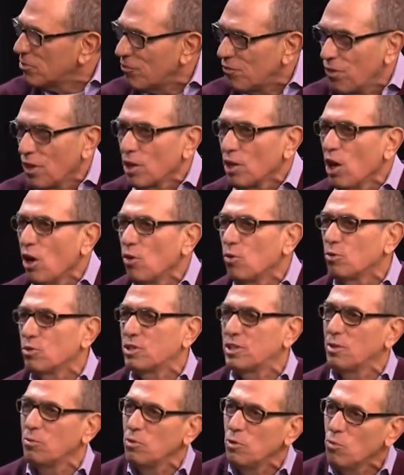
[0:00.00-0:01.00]
Phil Ochs,
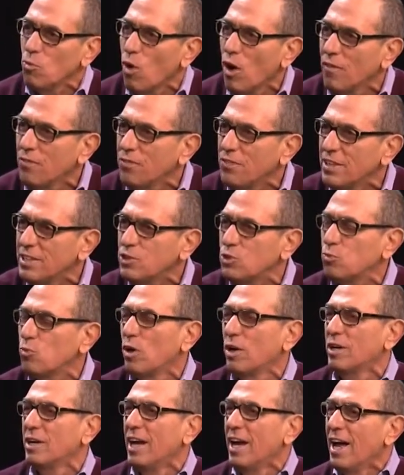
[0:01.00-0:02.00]
Phil and we want yeah, this
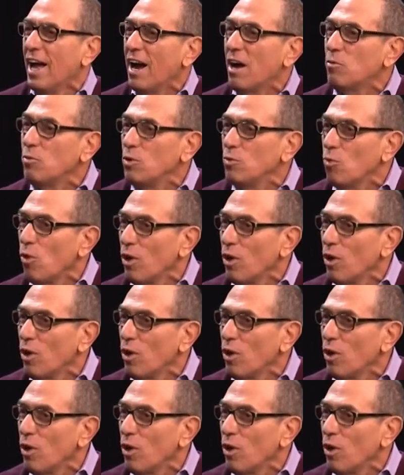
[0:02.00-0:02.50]
one, right. and we yeah.